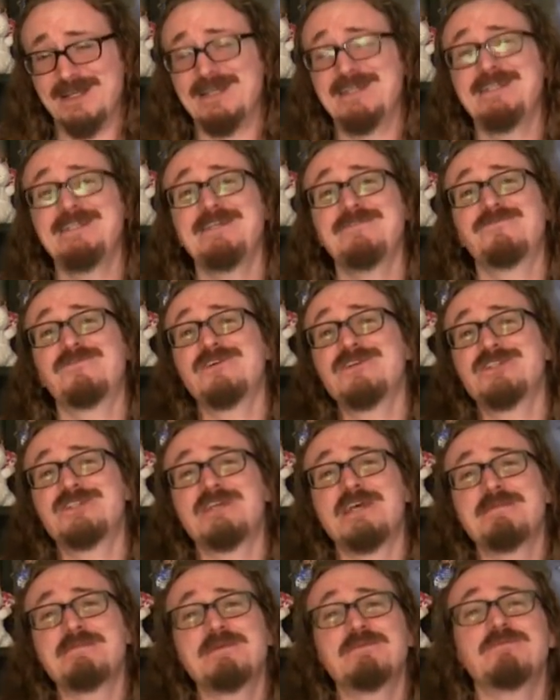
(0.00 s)
In the first
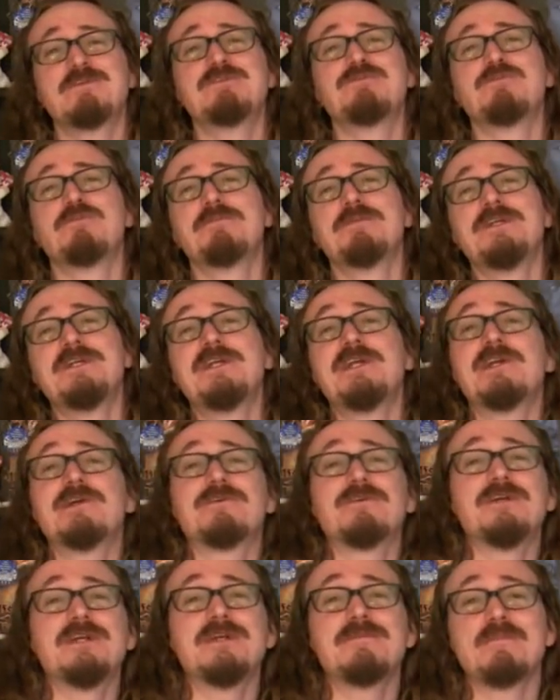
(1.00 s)
segment, we will be
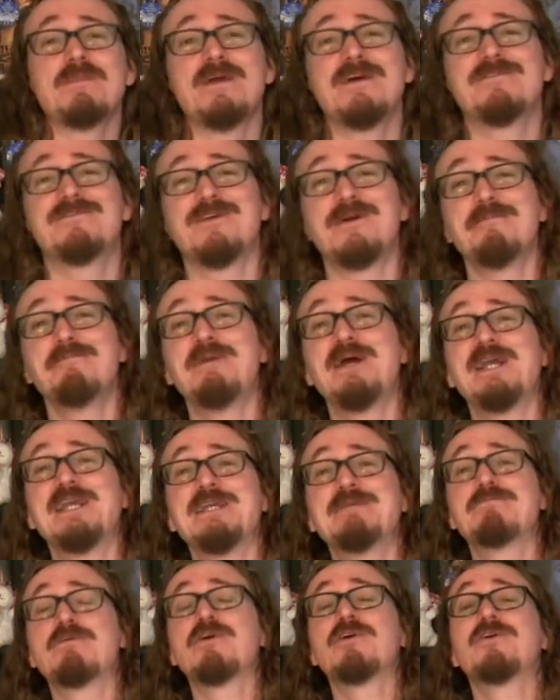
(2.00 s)
hearing from
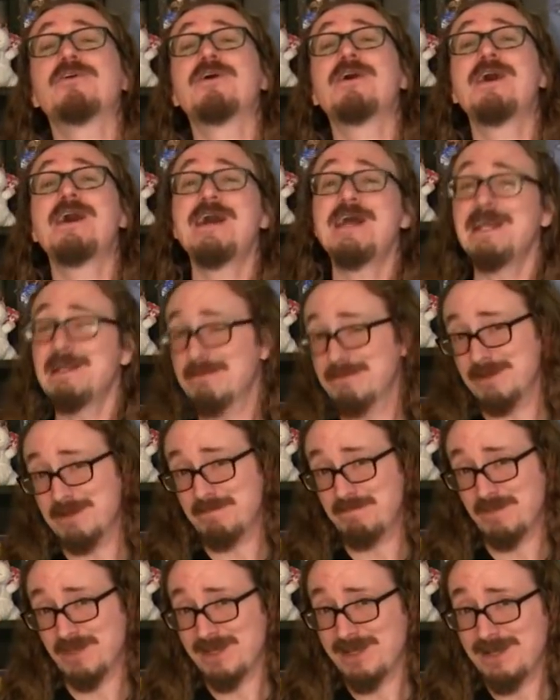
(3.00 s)
Becky Burger
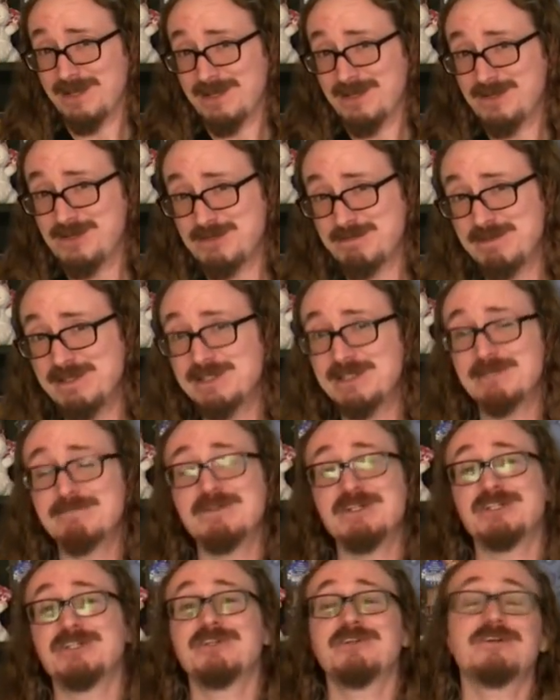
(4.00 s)
Heineman, who's been
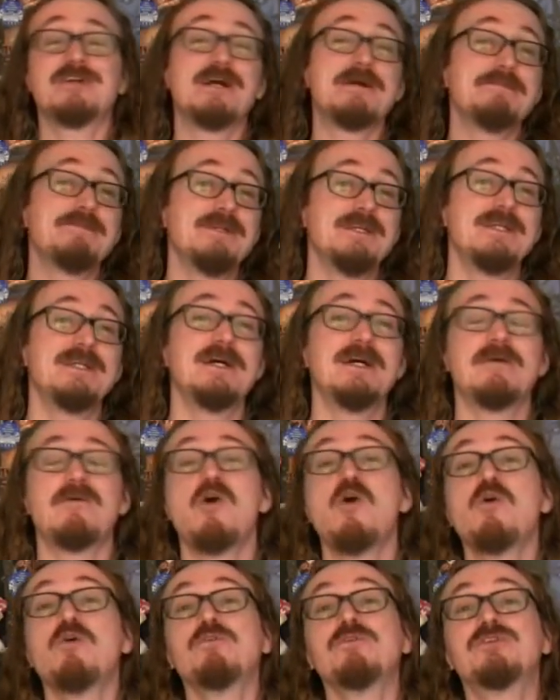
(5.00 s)
commissioned, her company uh,
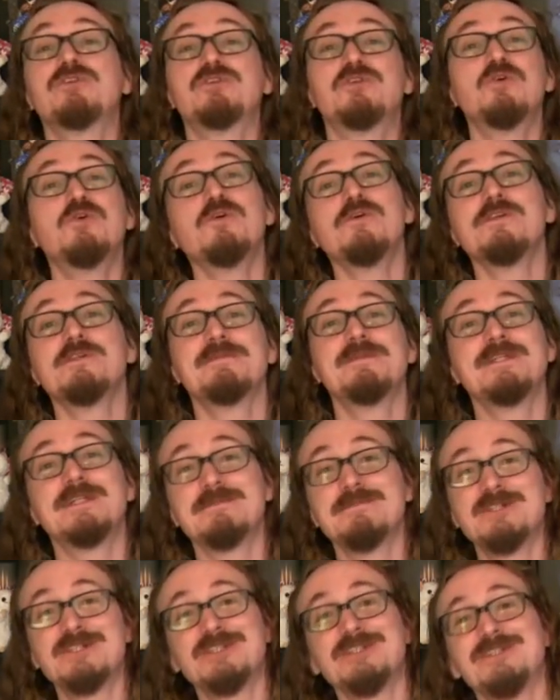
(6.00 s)
Old School has been
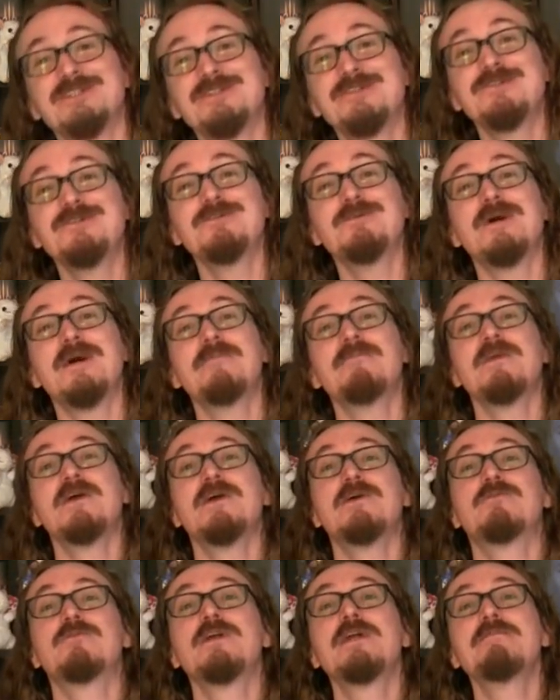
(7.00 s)
commissioned to do uh,
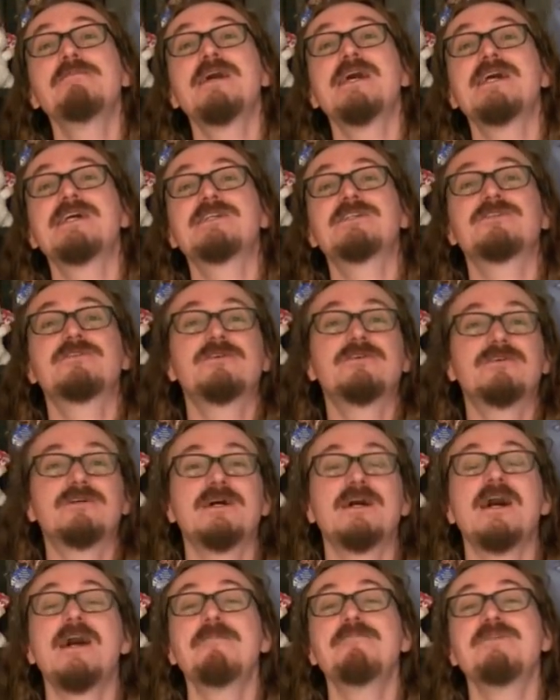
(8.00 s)
remakes
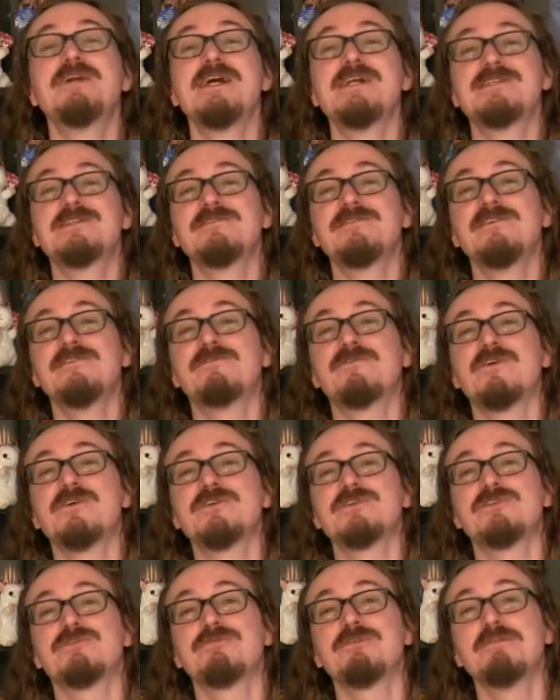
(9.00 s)
or uh, updates of the
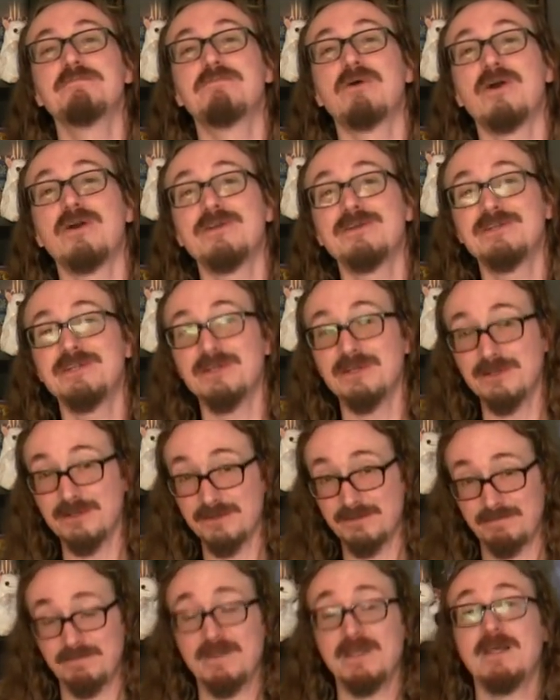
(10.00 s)
first three Bard
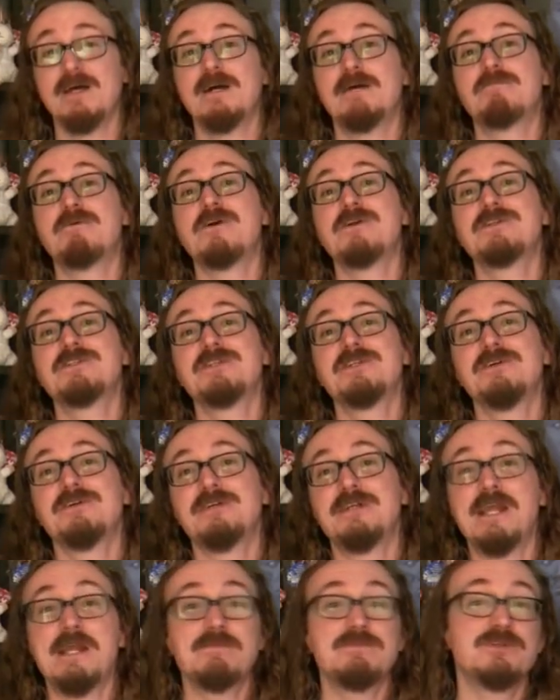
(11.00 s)
Tale, uh, Bard's
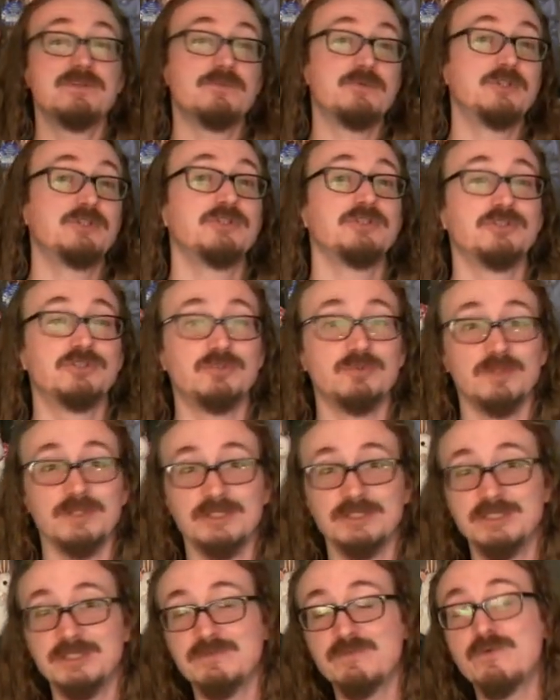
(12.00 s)
Tale games, the original
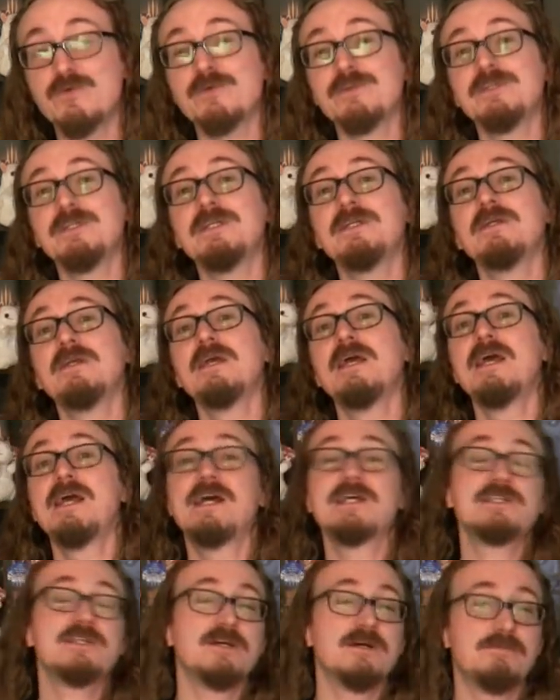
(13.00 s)
trilogy, for the
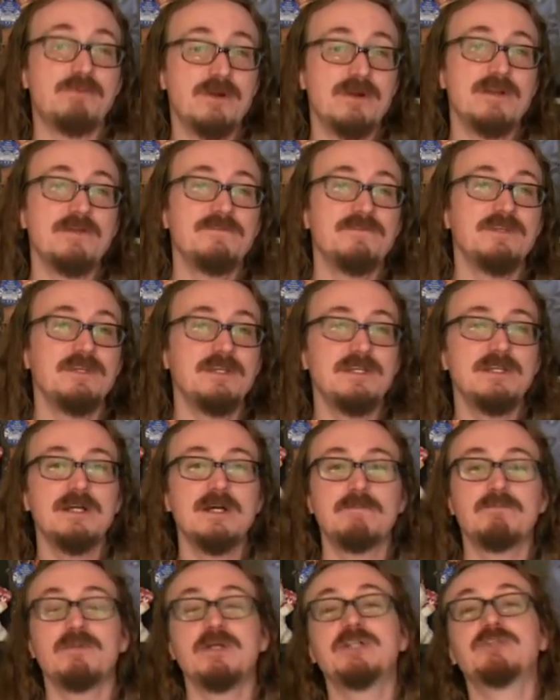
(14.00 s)
as a part of the
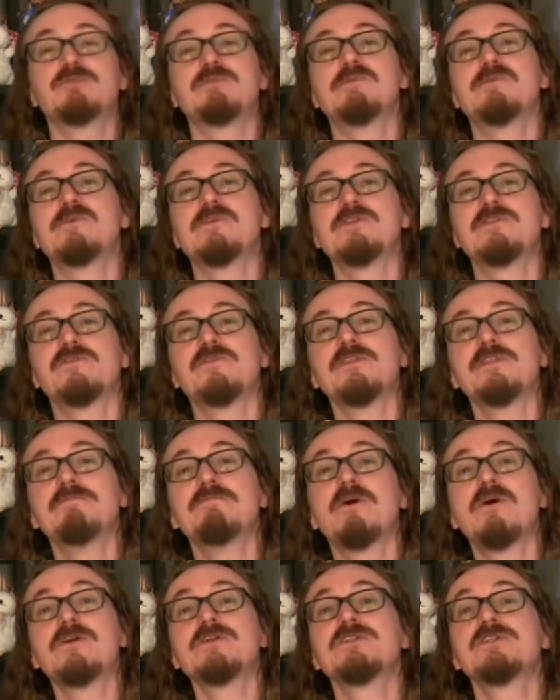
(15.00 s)
uh, pledge rewards for the
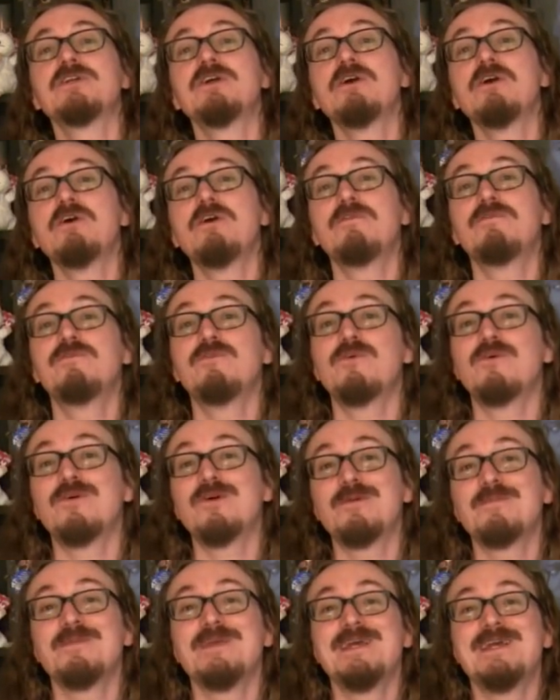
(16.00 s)
Bard's Tale
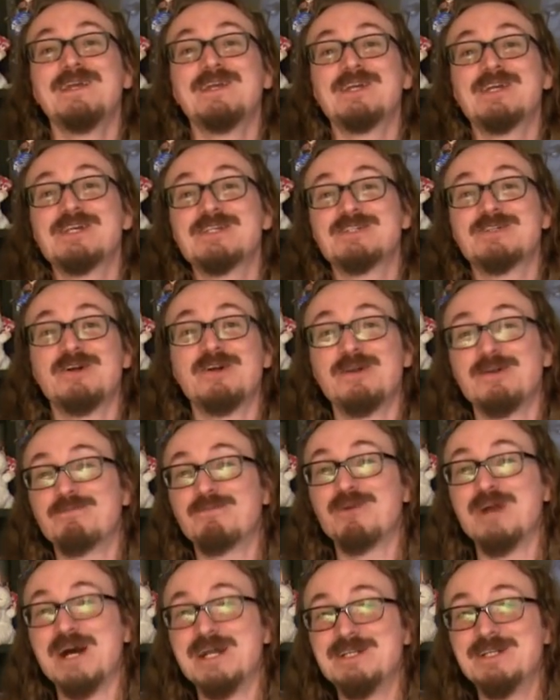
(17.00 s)
four Kickstarter
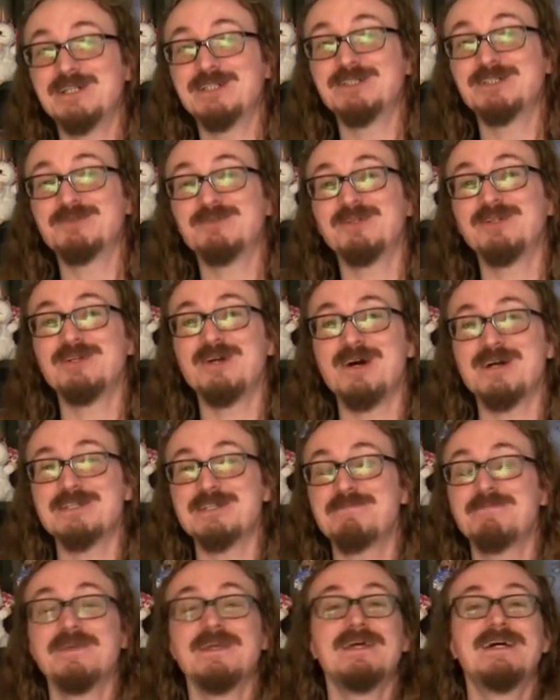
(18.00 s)
project. It's really
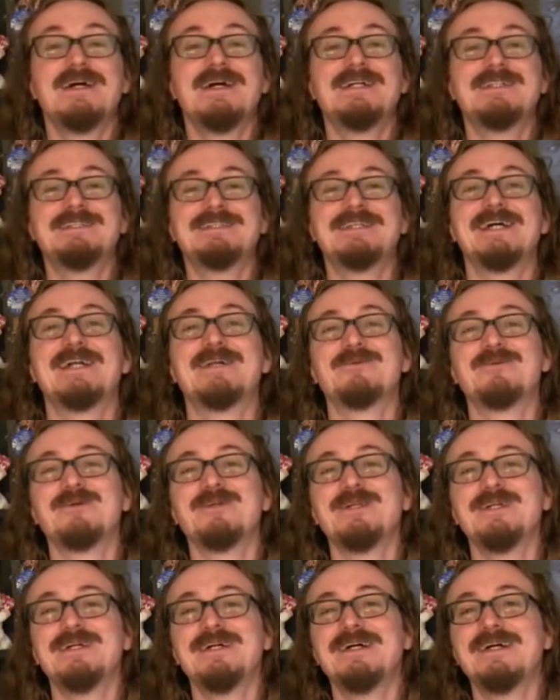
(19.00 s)
awesome. Uh, she's got a
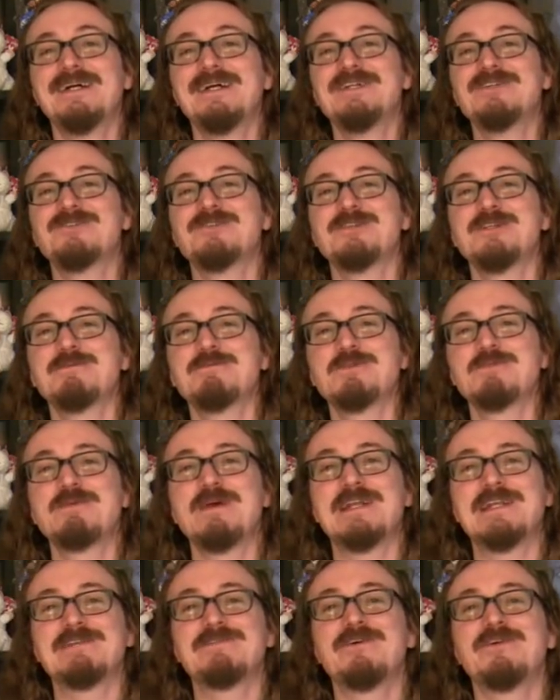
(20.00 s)
really uh, interesting
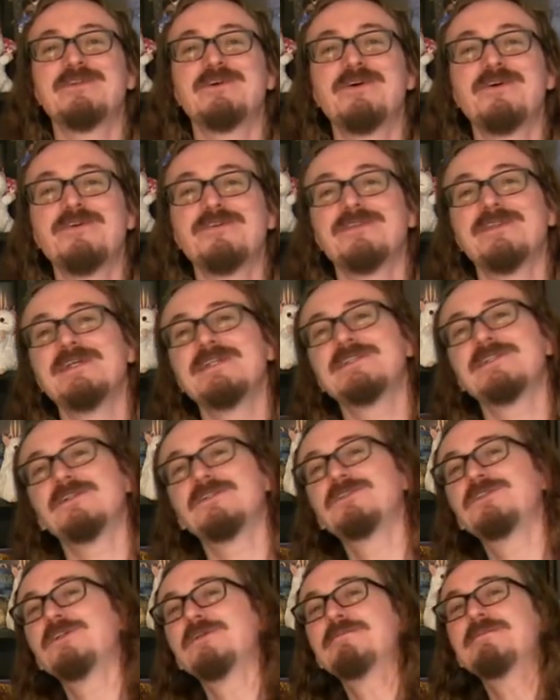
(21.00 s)
perspective on the whole thing,
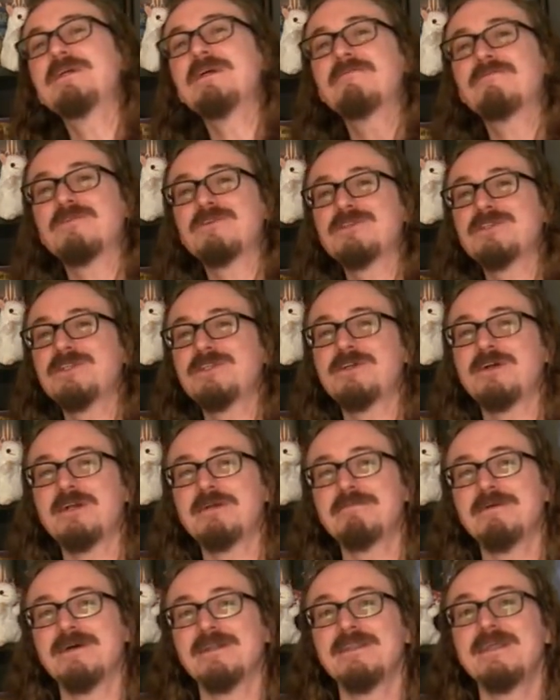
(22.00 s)
so she'll be up first to
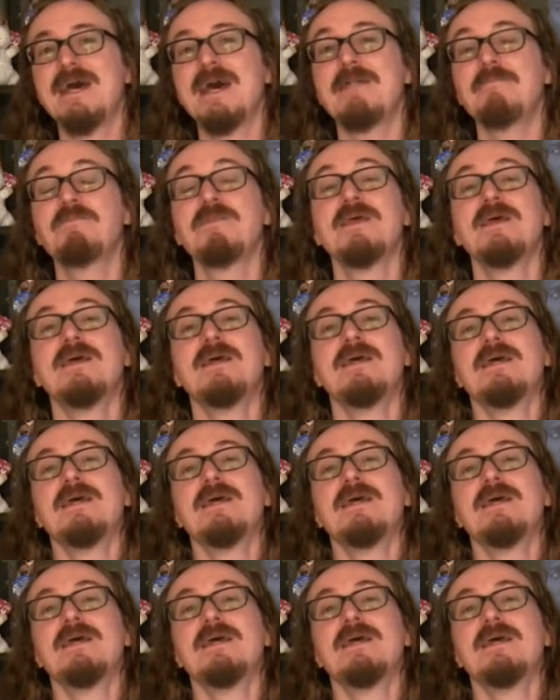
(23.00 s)
talk about that.